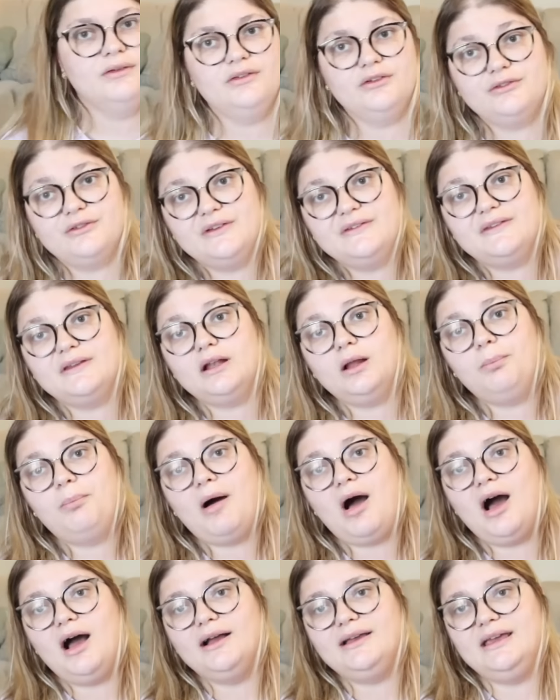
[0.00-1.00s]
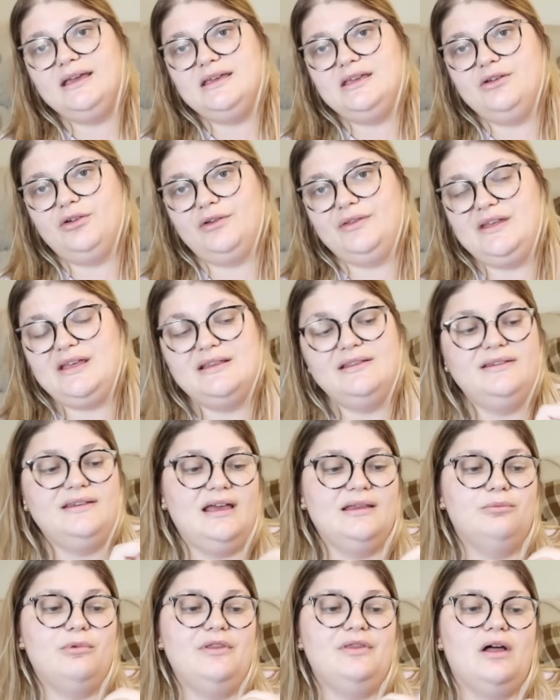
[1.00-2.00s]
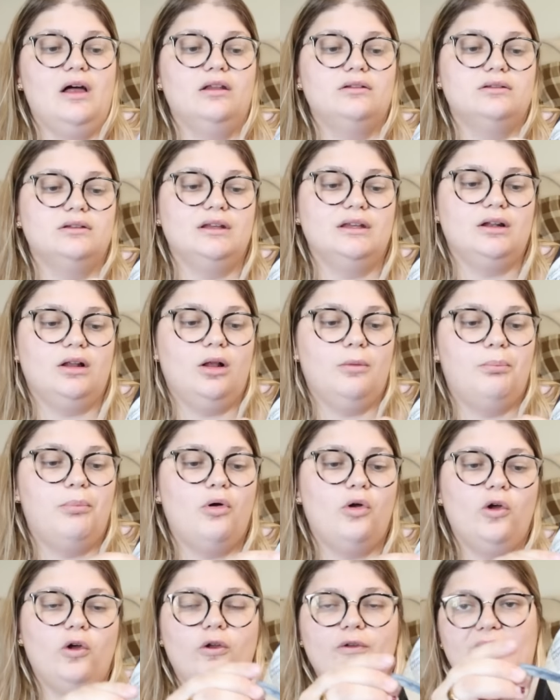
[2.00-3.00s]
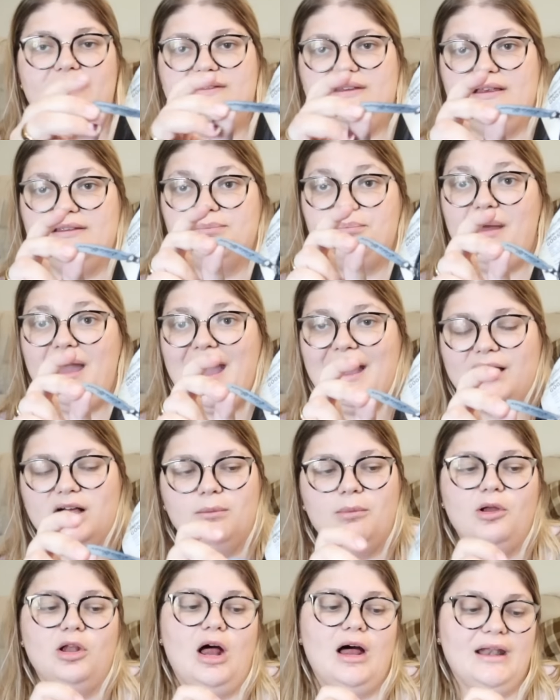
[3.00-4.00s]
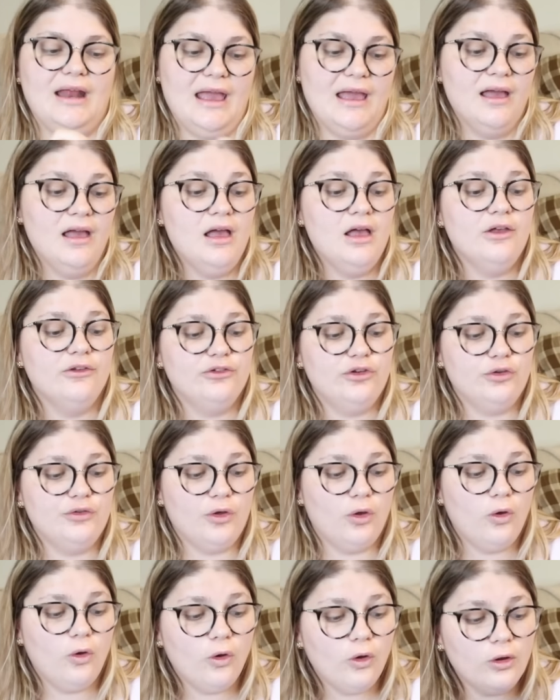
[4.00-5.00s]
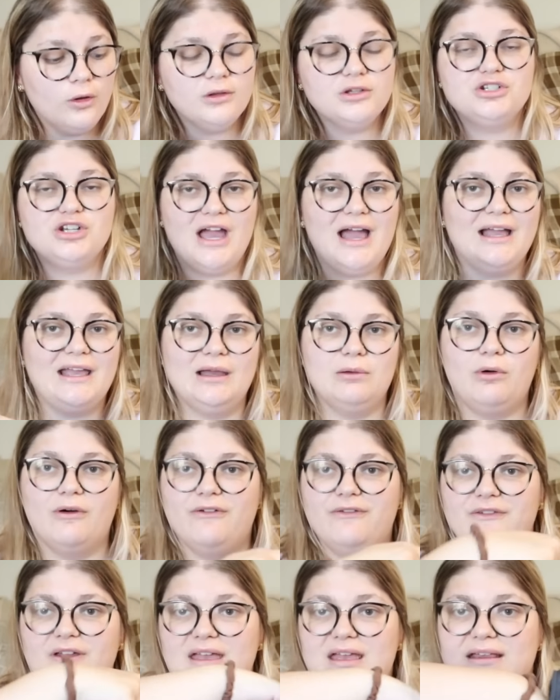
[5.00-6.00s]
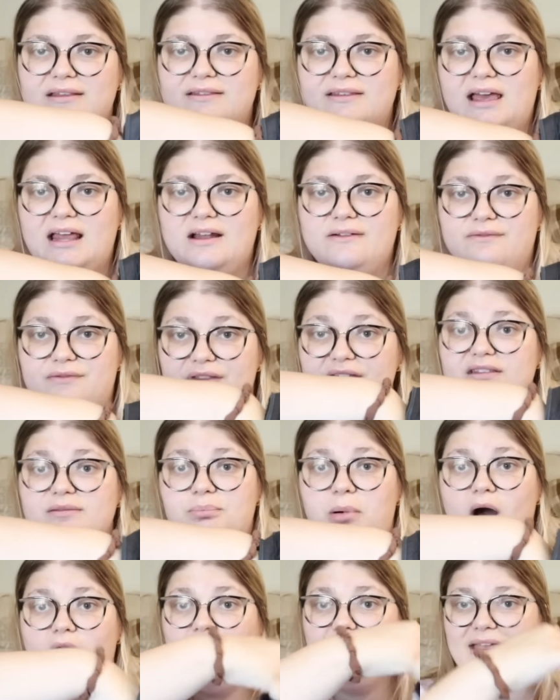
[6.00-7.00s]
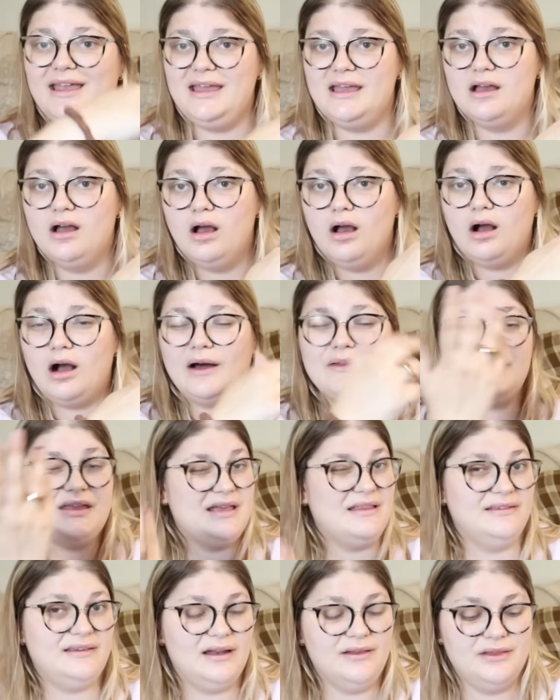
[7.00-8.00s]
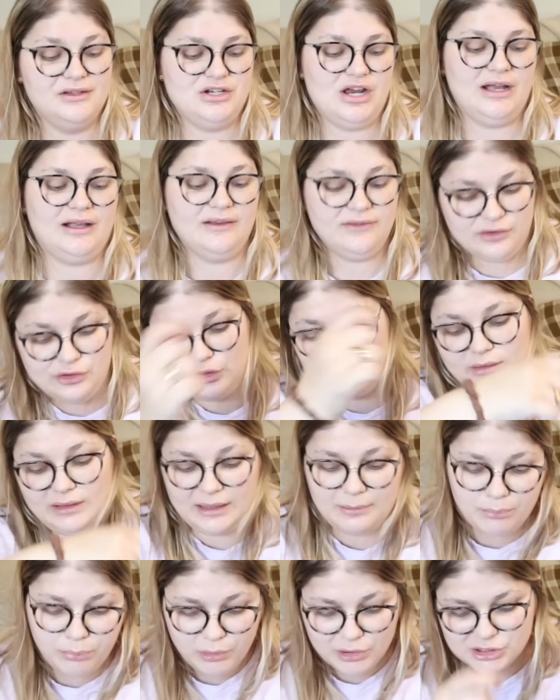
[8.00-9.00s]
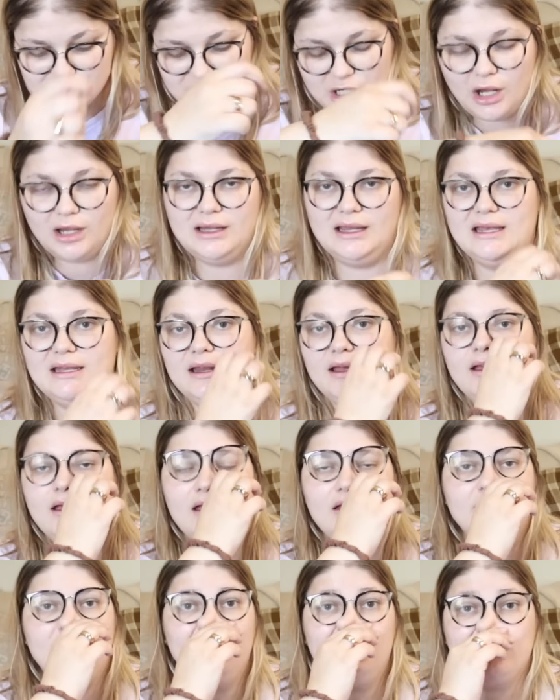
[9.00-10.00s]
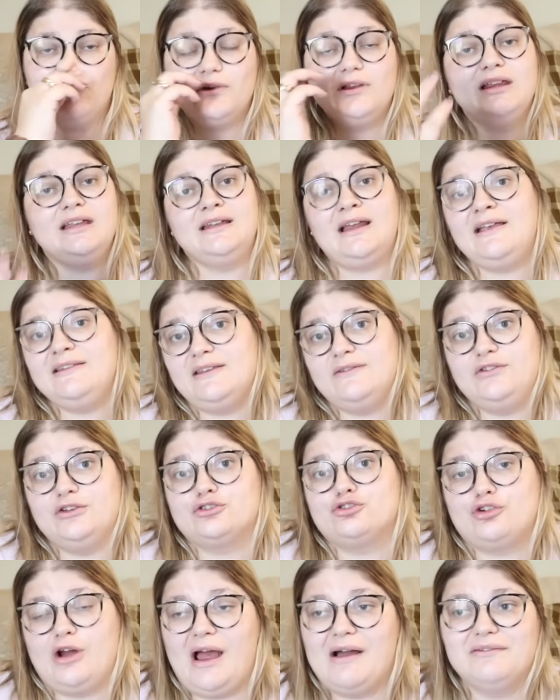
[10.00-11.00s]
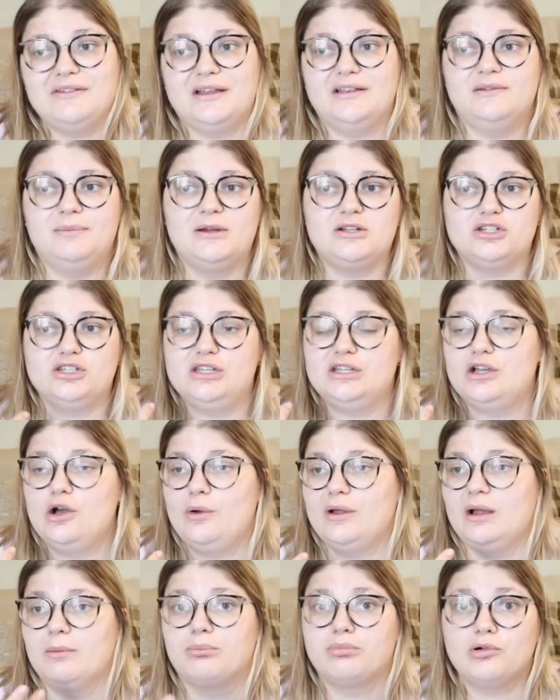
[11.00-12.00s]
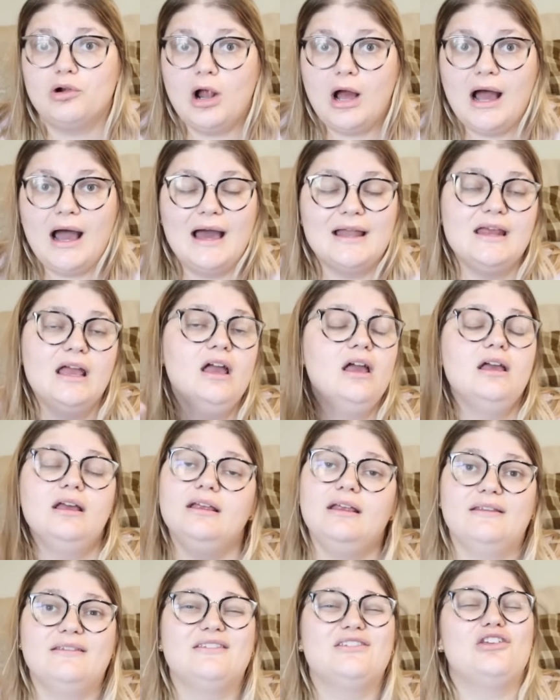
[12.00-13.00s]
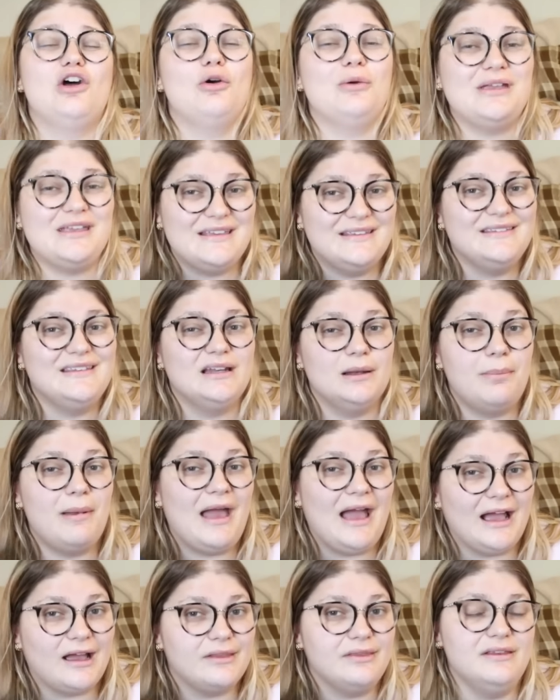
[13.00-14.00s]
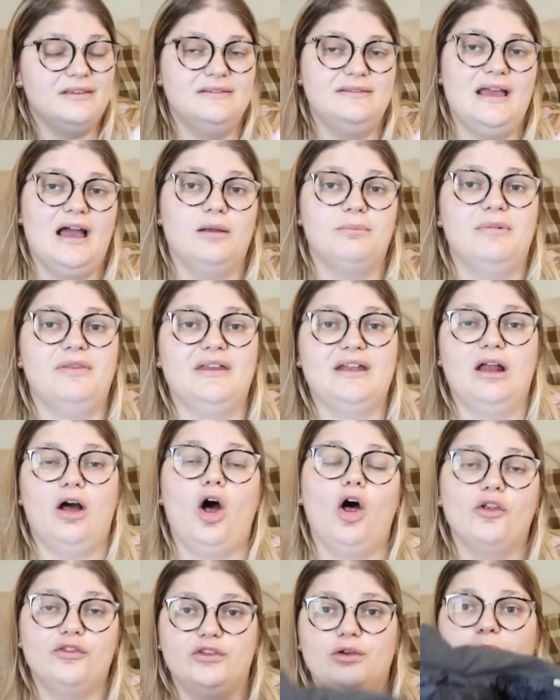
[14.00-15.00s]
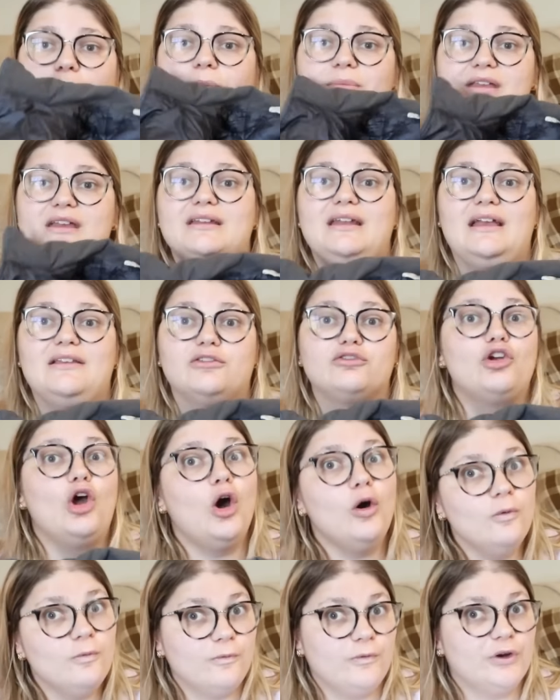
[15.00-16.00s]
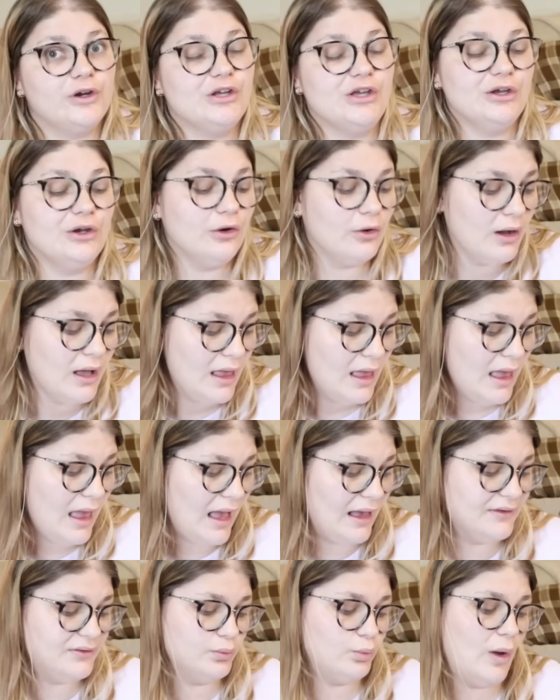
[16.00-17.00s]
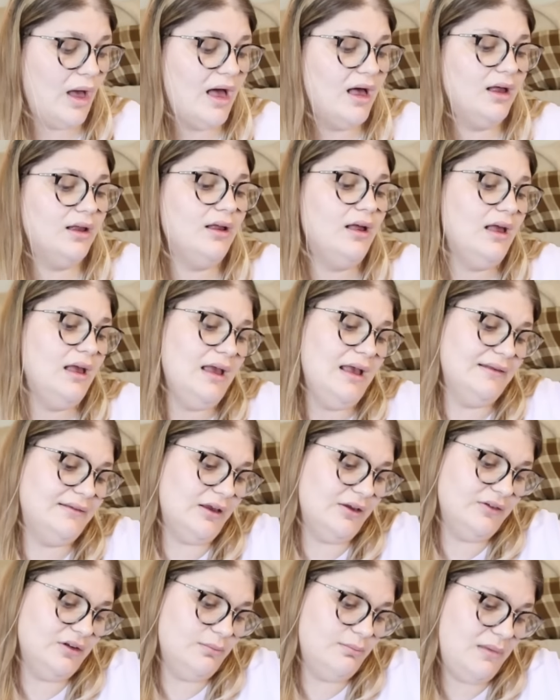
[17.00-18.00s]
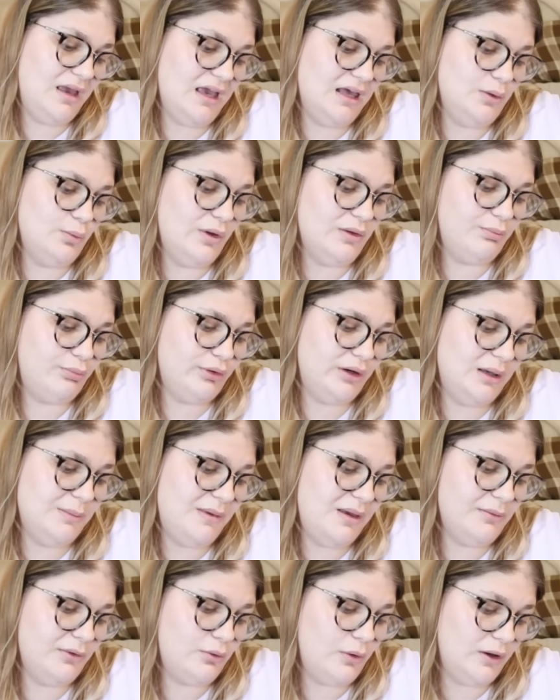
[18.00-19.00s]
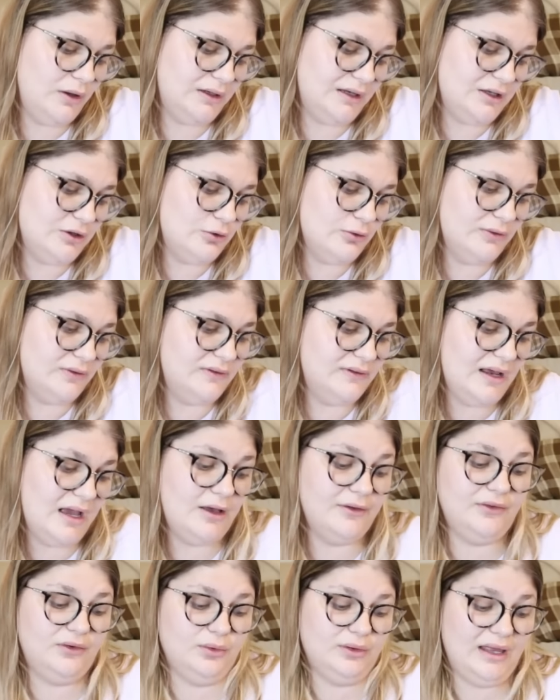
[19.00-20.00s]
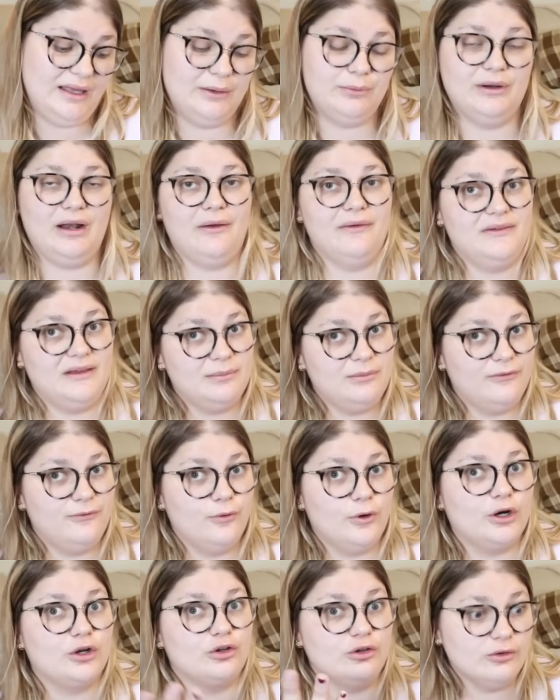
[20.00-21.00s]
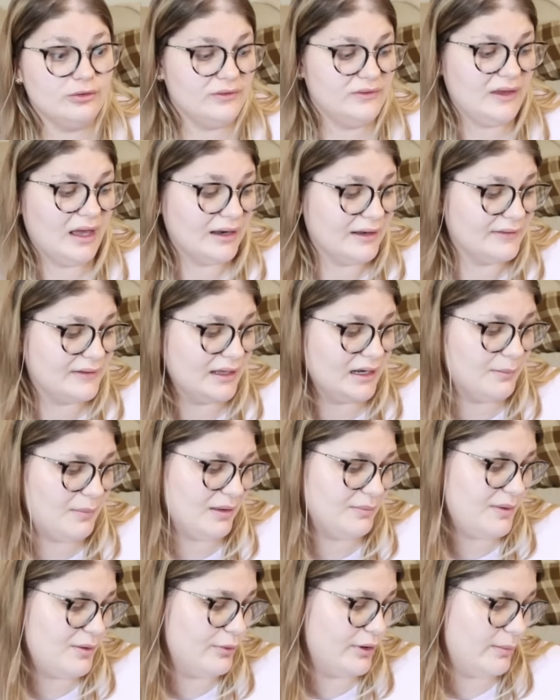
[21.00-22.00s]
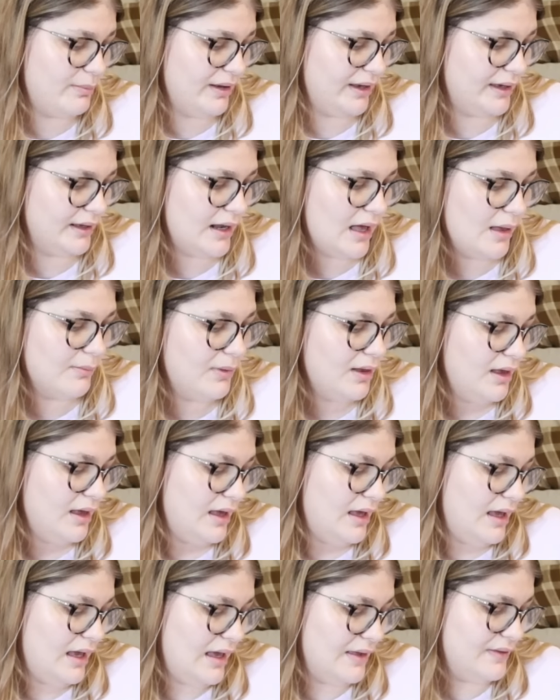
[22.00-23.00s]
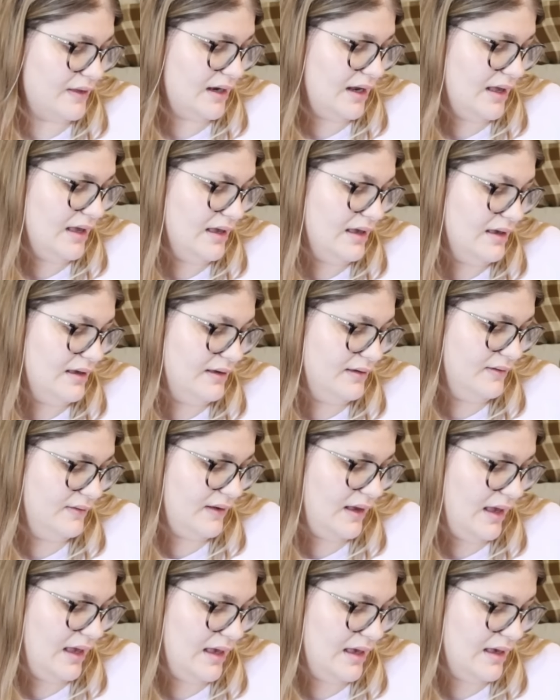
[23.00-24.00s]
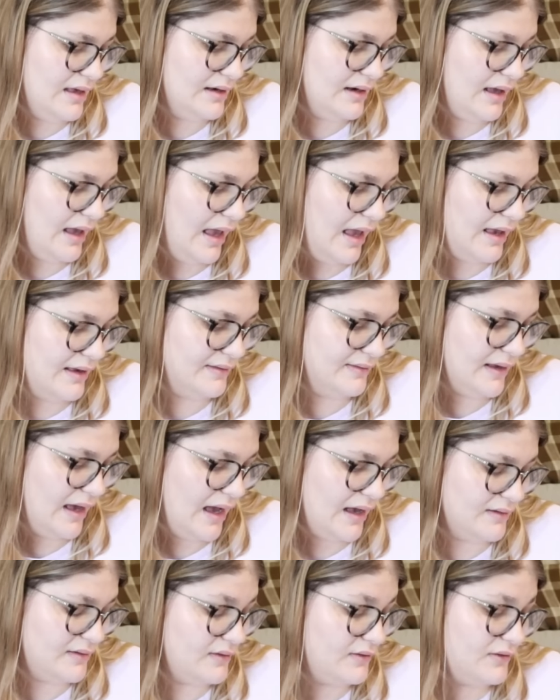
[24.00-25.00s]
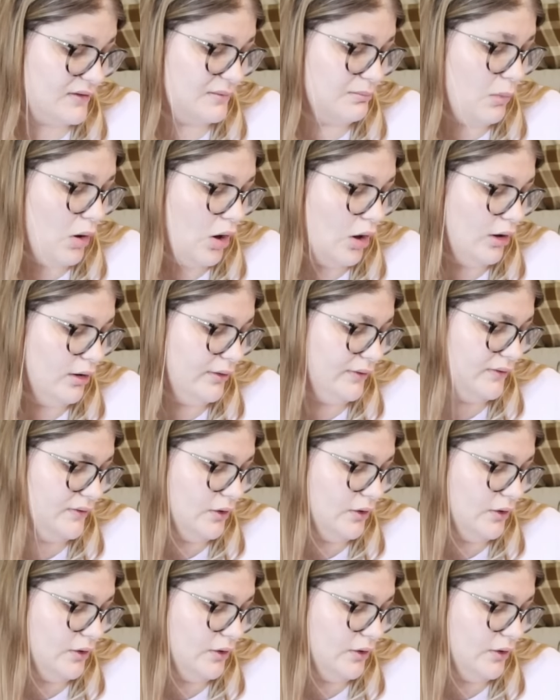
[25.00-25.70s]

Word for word: So there's this little pocket here on the inside with a little pole that says packable on it. So the whole jacket will fit inside of this pocket on the inside of the jacket. So you can like push it all in. So it's really nice if you're traveling, especially going abroad. It's so easy to pack this down, but then it also will be a nice coat for you as well. It's also made with premium quality goose down. So like what I was saying before, goose down is gonna make me wanna pick it up and then it is in a size small.